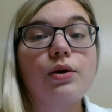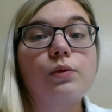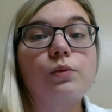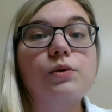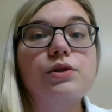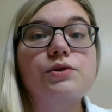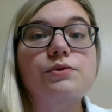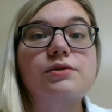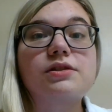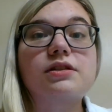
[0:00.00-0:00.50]

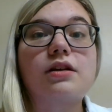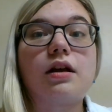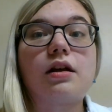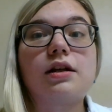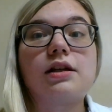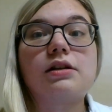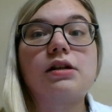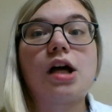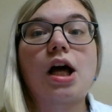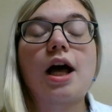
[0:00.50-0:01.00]
which was
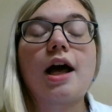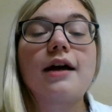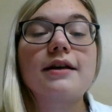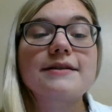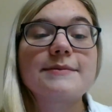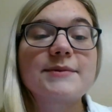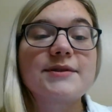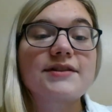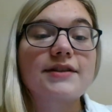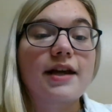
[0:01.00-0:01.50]
on
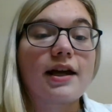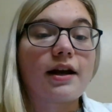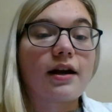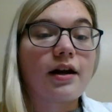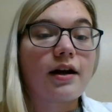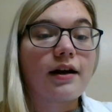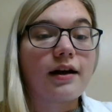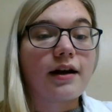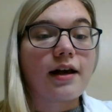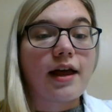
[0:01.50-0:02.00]
hospice
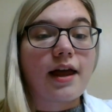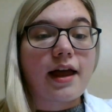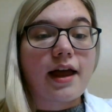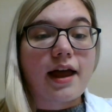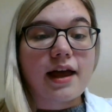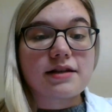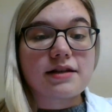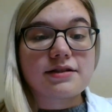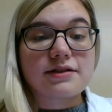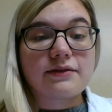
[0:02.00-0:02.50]
care,
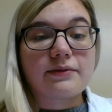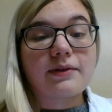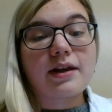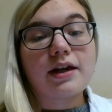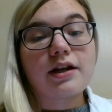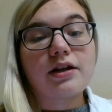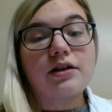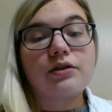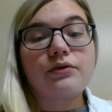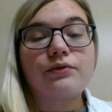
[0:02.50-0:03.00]
end of
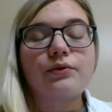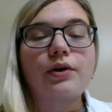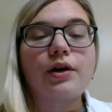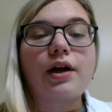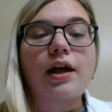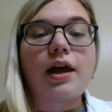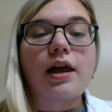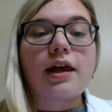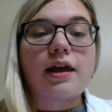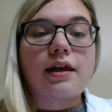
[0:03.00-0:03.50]
life,
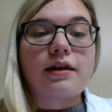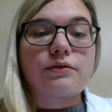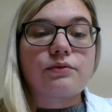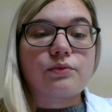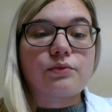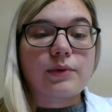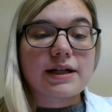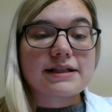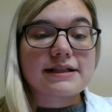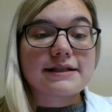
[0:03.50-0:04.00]

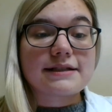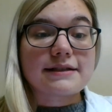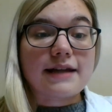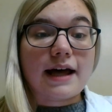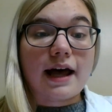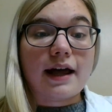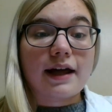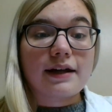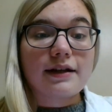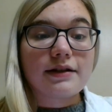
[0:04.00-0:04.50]
and right to
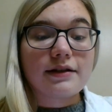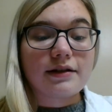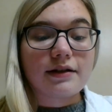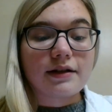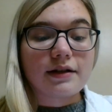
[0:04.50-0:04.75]
die.